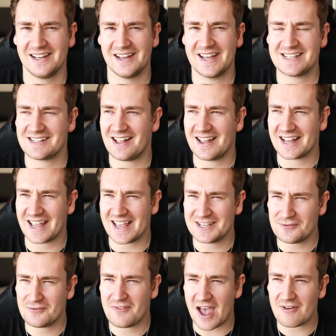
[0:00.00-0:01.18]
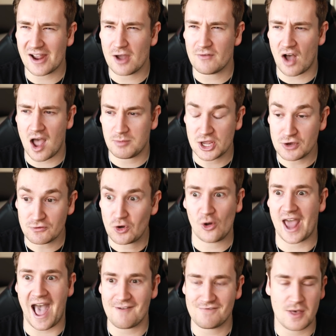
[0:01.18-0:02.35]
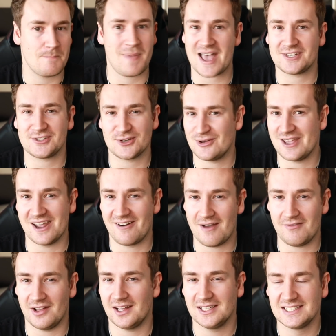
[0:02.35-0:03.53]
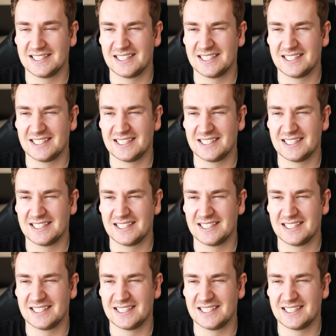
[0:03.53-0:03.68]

It's like, it's very overhyped. Like, you've got to have the best New Year ever.